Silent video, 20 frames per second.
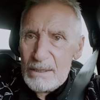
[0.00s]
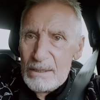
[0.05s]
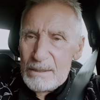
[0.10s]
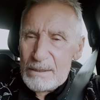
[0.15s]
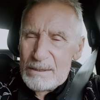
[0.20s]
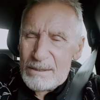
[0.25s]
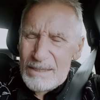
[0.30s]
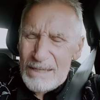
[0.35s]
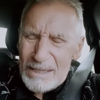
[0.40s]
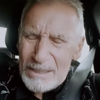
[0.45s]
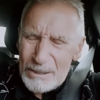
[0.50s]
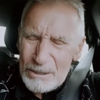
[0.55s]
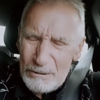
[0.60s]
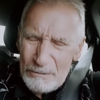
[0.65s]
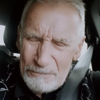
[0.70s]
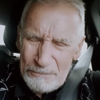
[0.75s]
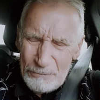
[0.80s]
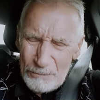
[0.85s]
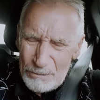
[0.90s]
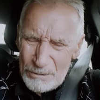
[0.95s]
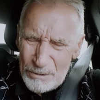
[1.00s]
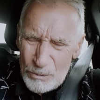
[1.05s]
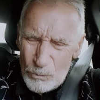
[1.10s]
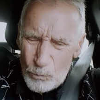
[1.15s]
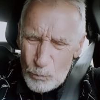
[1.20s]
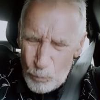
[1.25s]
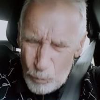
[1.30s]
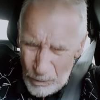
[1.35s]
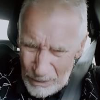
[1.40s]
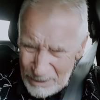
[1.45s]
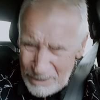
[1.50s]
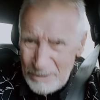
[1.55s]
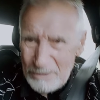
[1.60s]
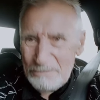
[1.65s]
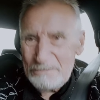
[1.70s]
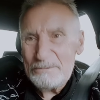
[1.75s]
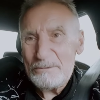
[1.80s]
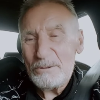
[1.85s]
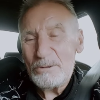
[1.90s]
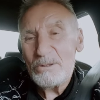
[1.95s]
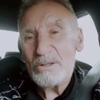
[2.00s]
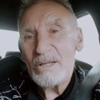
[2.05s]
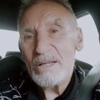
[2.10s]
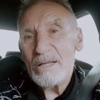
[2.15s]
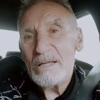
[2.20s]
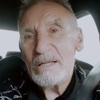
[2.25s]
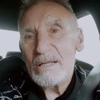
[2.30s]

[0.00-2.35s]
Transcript: Thank you for the wonderful